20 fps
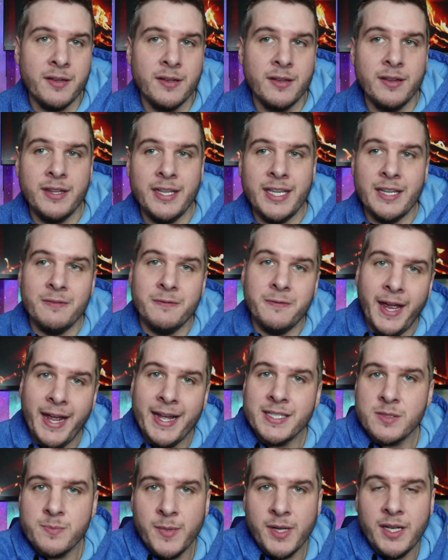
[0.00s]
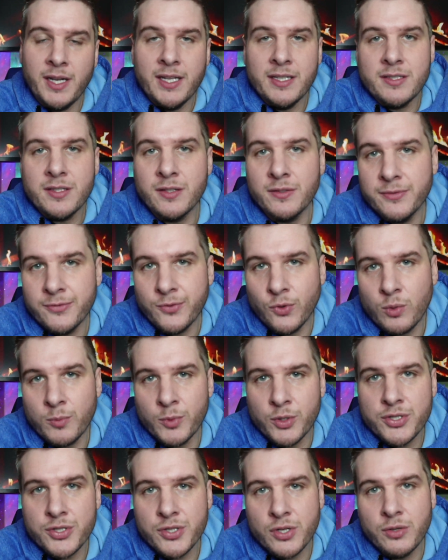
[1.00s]
the advancement into the
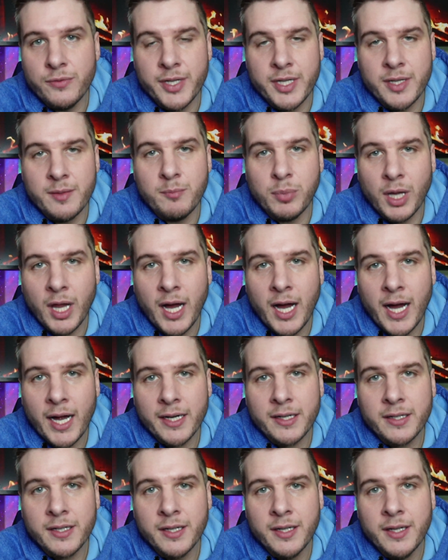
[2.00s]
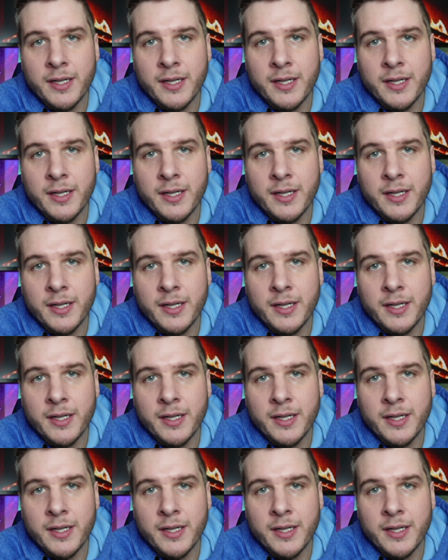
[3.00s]
former Soviet bloc